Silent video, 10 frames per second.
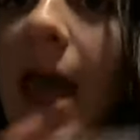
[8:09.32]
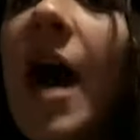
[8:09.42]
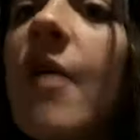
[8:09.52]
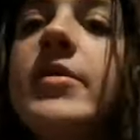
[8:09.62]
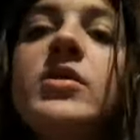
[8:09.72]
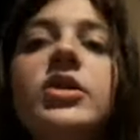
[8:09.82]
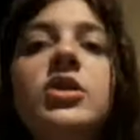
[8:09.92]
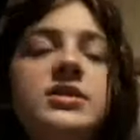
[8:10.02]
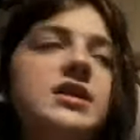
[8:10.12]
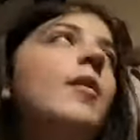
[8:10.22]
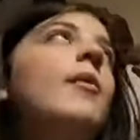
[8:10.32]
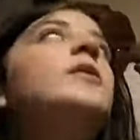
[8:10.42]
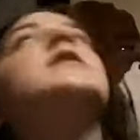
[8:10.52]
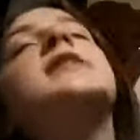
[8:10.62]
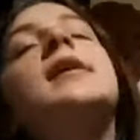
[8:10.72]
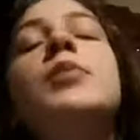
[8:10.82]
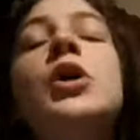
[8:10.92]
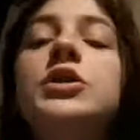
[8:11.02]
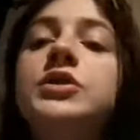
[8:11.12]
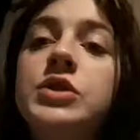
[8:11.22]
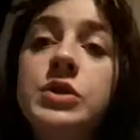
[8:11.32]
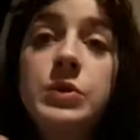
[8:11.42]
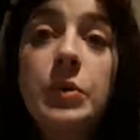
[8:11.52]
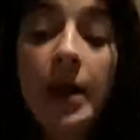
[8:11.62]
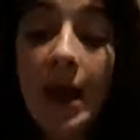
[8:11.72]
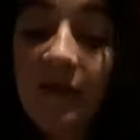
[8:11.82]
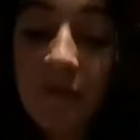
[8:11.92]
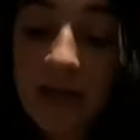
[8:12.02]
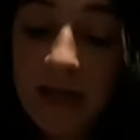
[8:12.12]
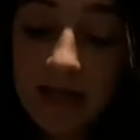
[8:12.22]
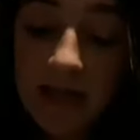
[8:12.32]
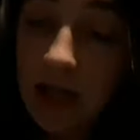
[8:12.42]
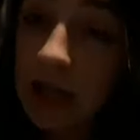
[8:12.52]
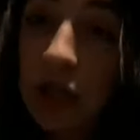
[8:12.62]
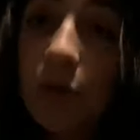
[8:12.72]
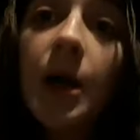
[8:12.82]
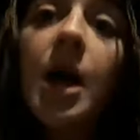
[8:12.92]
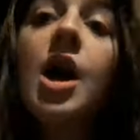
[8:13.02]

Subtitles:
I've been looking on Depop at the same person who gave me these, thank you.